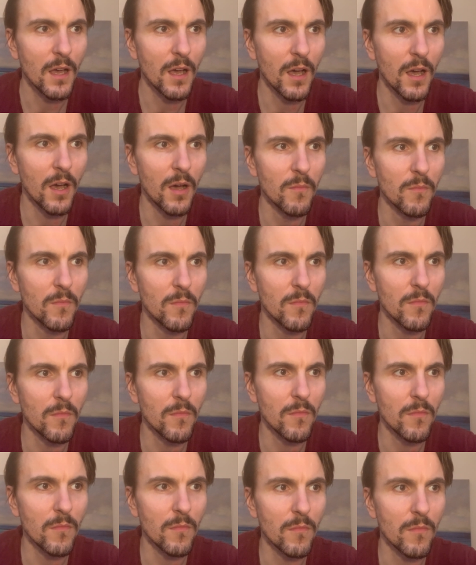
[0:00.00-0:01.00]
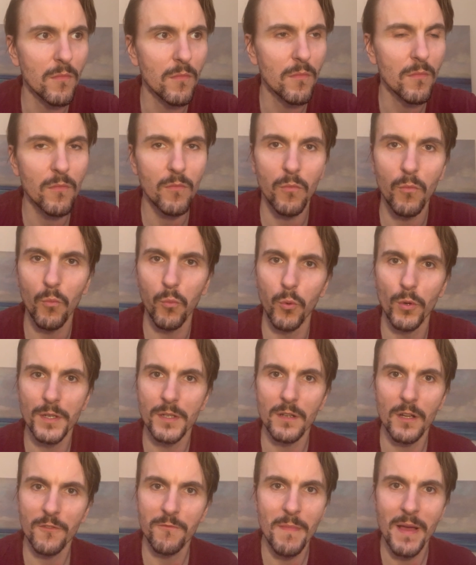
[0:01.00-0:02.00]

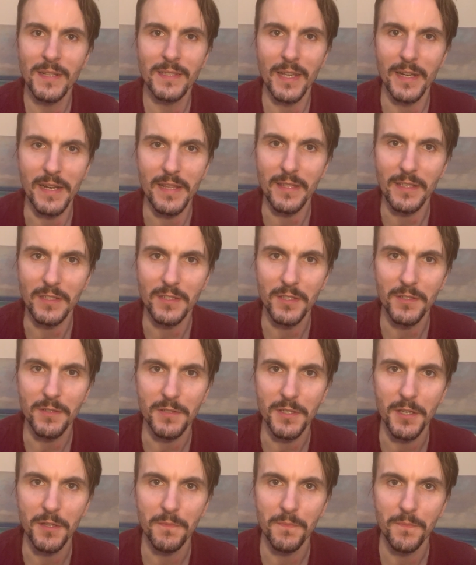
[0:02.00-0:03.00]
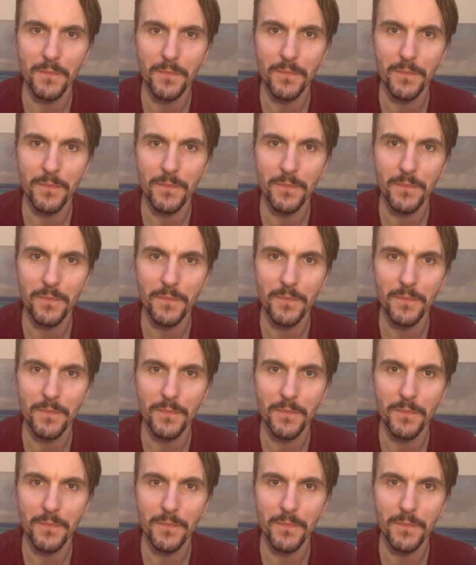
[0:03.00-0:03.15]
wouldn't have meant anything to you.